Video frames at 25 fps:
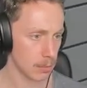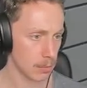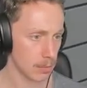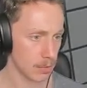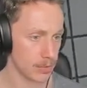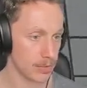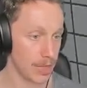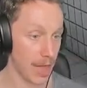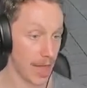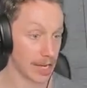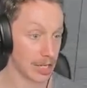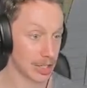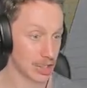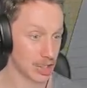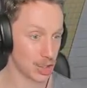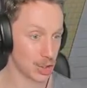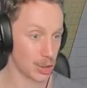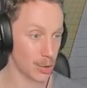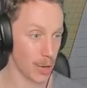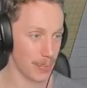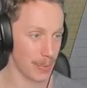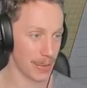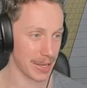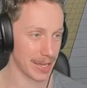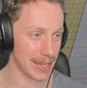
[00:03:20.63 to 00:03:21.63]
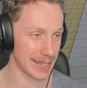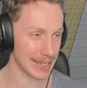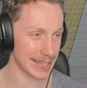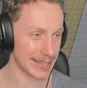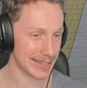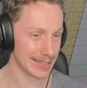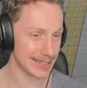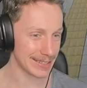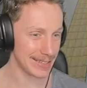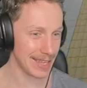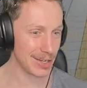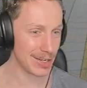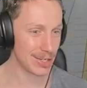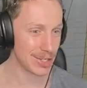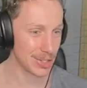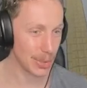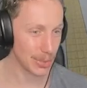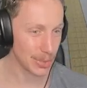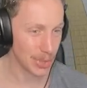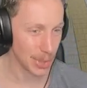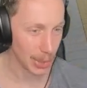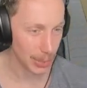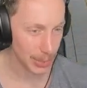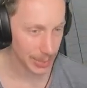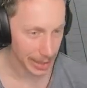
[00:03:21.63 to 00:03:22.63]
That is trippy. That is so
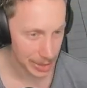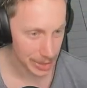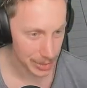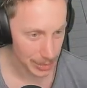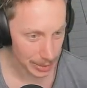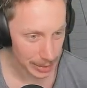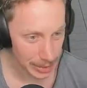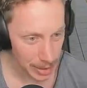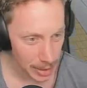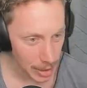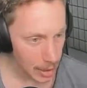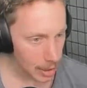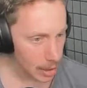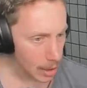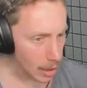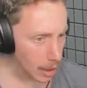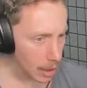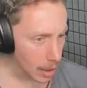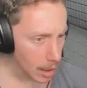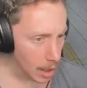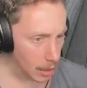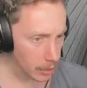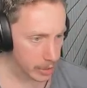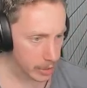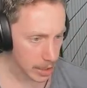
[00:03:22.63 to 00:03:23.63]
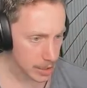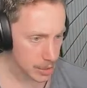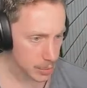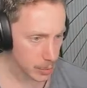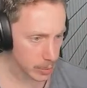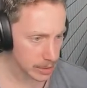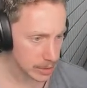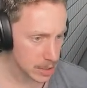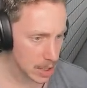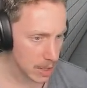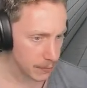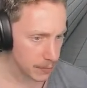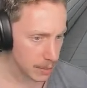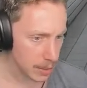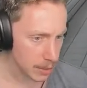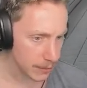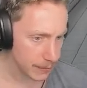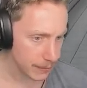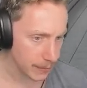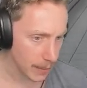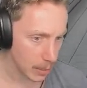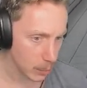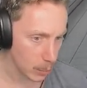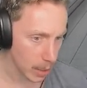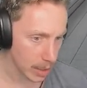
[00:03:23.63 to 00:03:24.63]
cool, actually. Okay, so we definitely
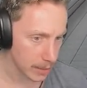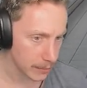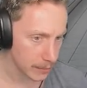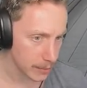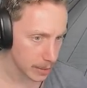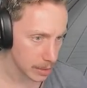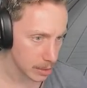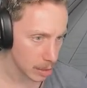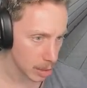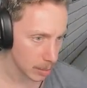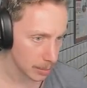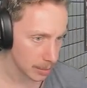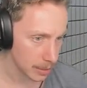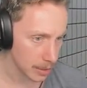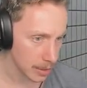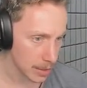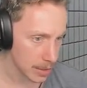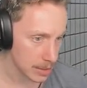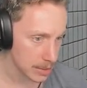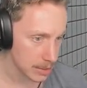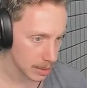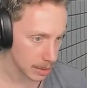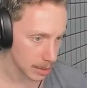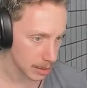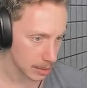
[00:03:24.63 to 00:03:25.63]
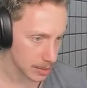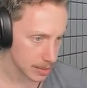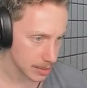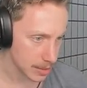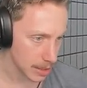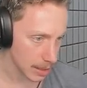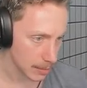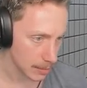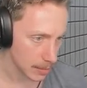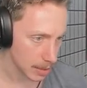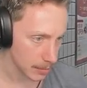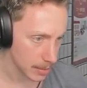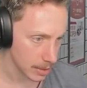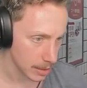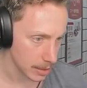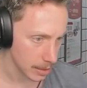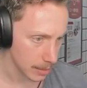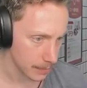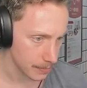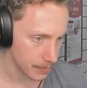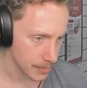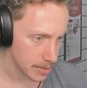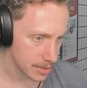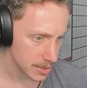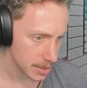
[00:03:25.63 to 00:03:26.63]
found one of the anomalies. Uh, there's a camera up there.
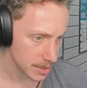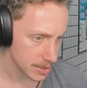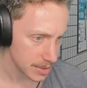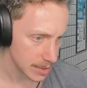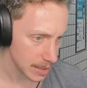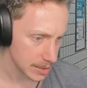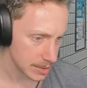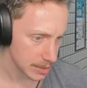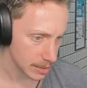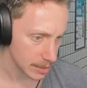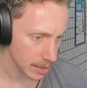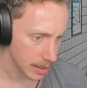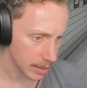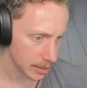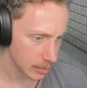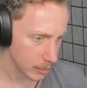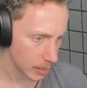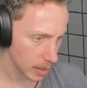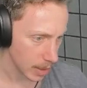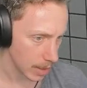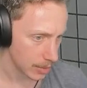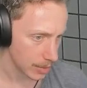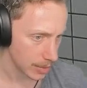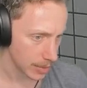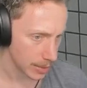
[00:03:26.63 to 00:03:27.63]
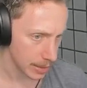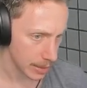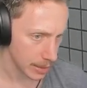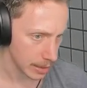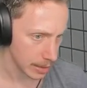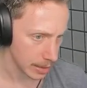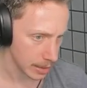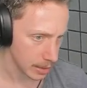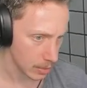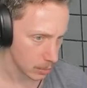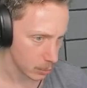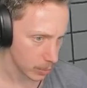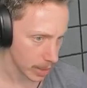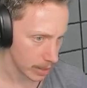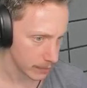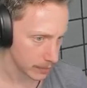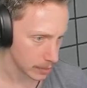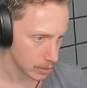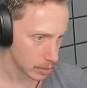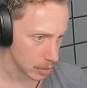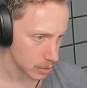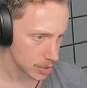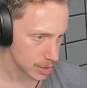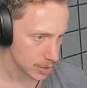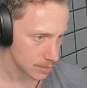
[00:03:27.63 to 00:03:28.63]
It says exit 8 right there. We have a
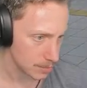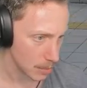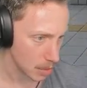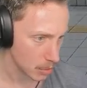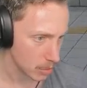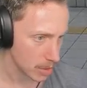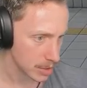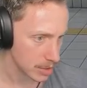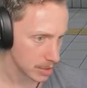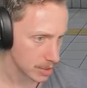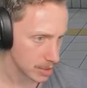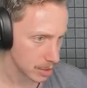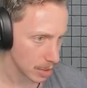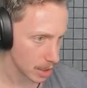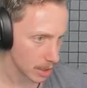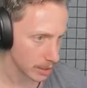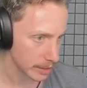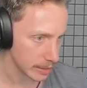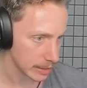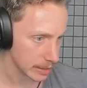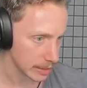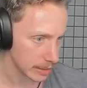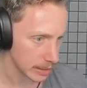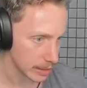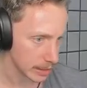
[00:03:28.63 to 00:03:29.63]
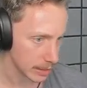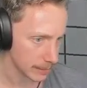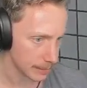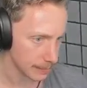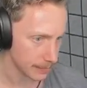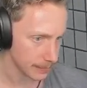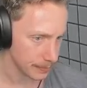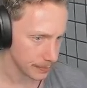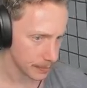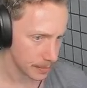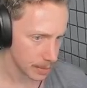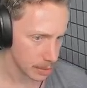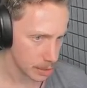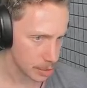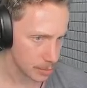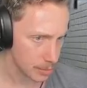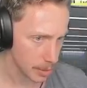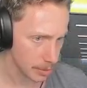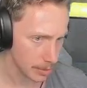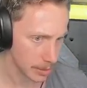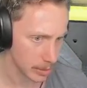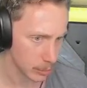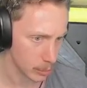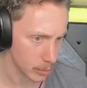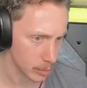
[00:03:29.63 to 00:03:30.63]
no smoking sign here. Should
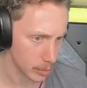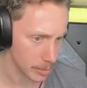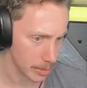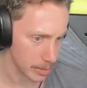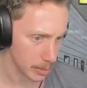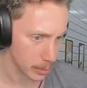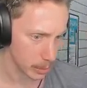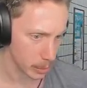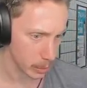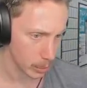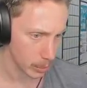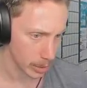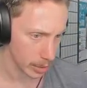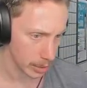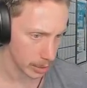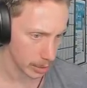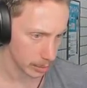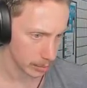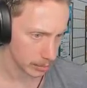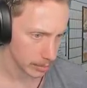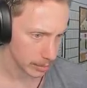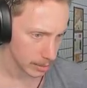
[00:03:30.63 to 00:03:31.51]
probably remember where all the